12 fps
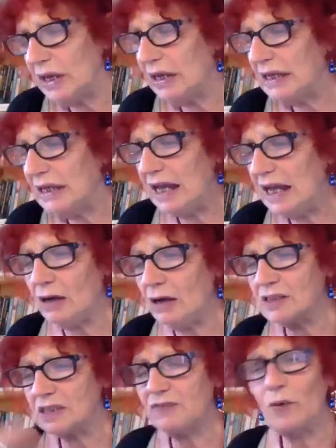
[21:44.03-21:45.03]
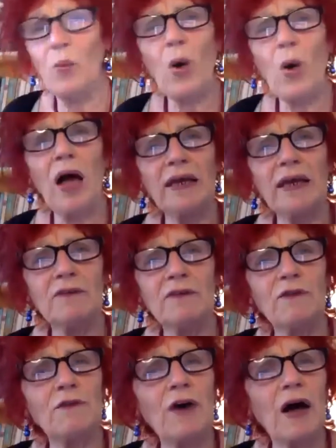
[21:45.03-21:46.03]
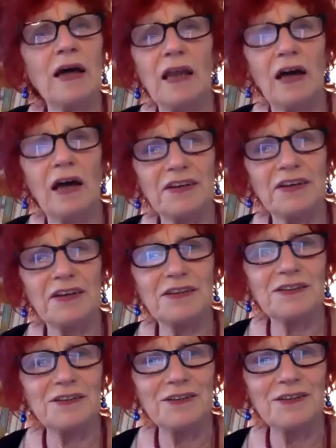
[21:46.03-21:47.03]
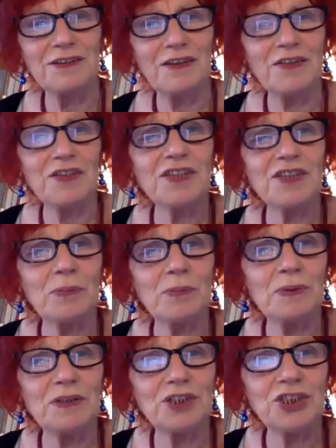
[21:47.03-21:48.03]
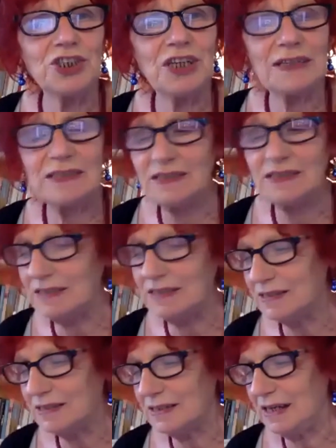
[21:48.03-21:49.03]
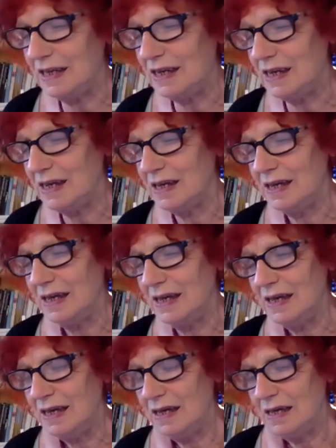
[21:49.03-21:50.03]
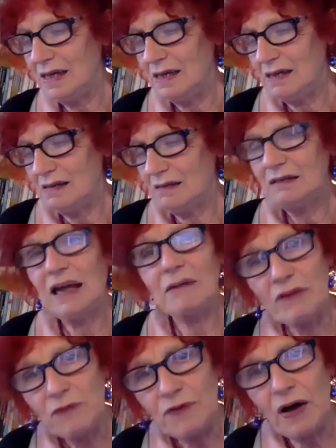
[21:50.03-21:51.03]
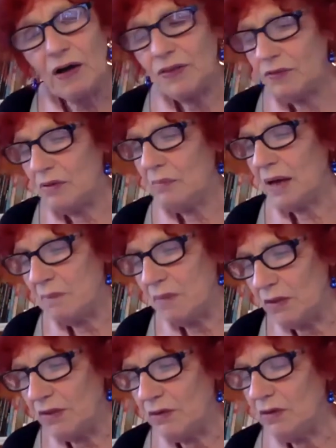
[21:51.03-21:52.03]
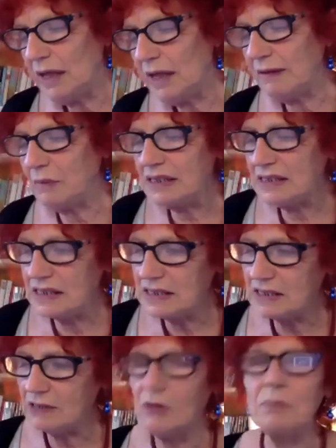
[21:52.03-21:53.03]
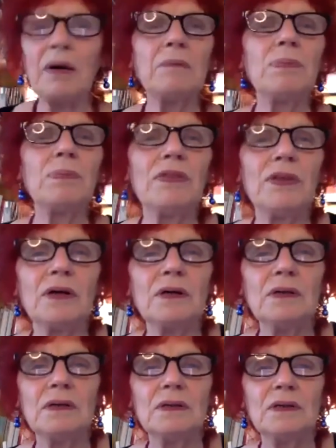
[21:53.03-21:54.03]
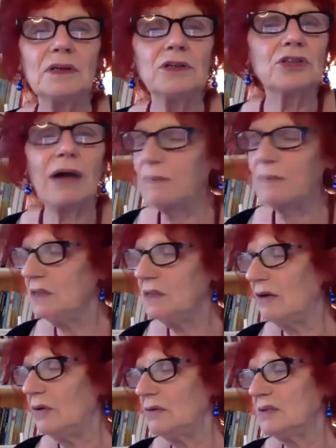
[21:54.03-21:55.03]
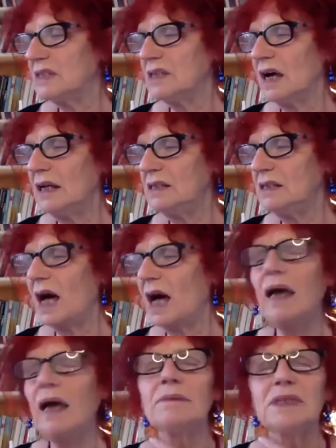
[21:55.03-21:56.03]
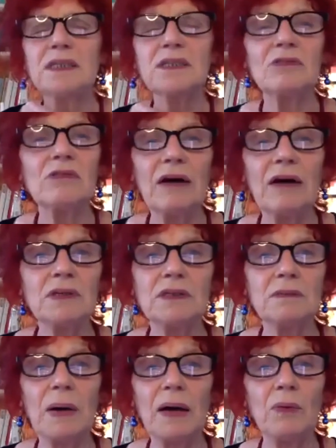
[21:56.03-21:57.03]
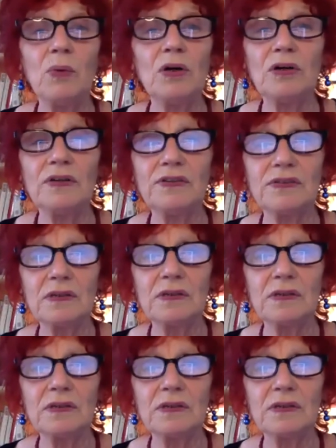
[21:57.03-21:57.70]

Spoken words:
and he asks for wine and firelight, and the serpent sheds its skin. Like my father and my mother, like my sister and my brother, who are trapped in their own silence, I am surrounded by words.